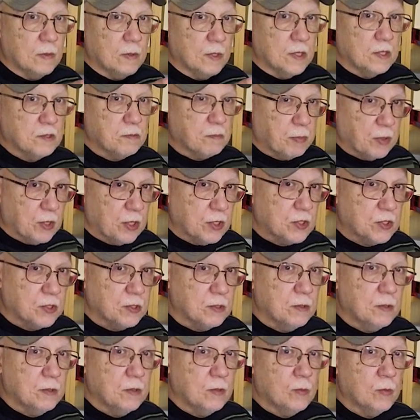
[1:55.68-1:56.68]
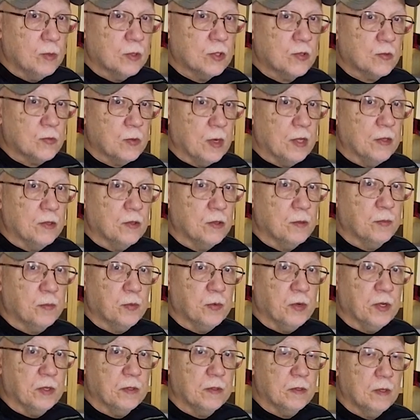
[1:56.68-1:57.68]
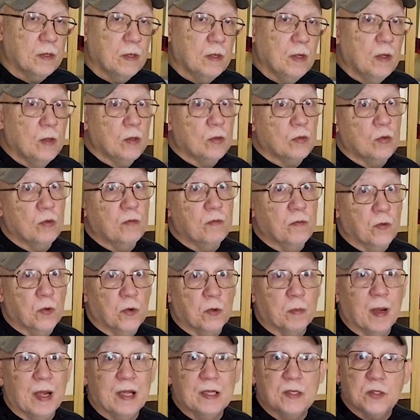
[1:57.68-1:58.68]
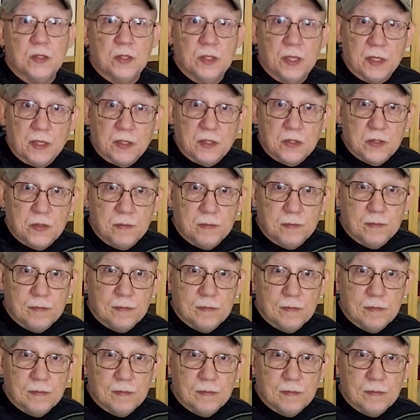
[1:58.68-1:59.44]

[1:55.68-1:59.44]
This person was trying to print to 4 by 6